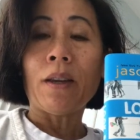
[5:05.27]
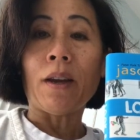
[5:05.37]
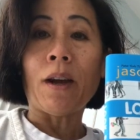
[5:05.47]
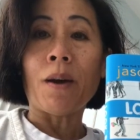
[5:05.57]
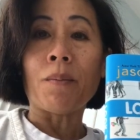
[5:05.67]

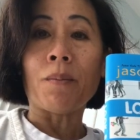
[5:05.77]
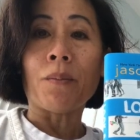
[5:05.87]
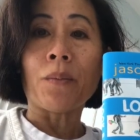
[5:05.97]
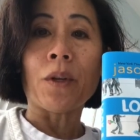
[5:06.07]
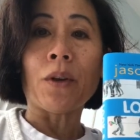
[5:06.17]
Um,
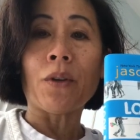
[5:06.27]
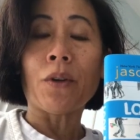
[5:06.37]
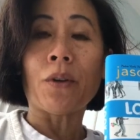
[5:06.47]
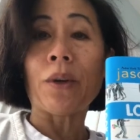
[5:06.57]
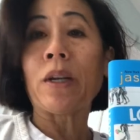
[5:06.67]
you know, you
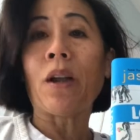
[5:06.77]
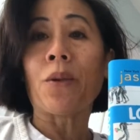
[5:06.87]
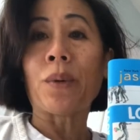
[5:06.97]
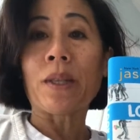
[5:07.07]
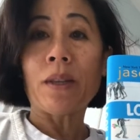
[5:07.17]
can read it all
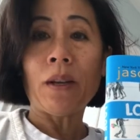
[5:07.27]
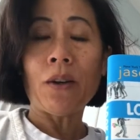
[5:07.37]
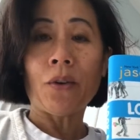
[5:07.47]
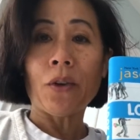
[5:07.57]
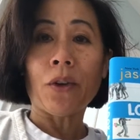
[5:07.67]
in one sitting,
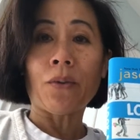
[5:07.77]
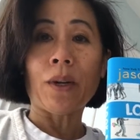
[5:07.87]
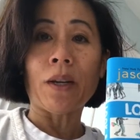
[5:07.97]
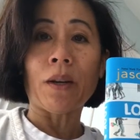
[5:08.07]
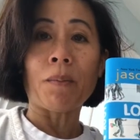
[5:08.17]
or you can
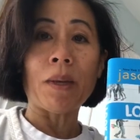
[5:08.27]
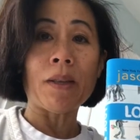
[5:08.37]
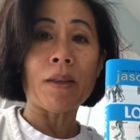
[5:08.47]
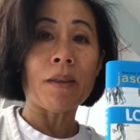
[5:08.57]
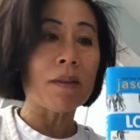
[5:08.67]
read it in
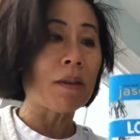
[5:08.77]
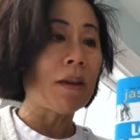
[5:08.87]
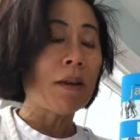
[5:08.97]
pieces.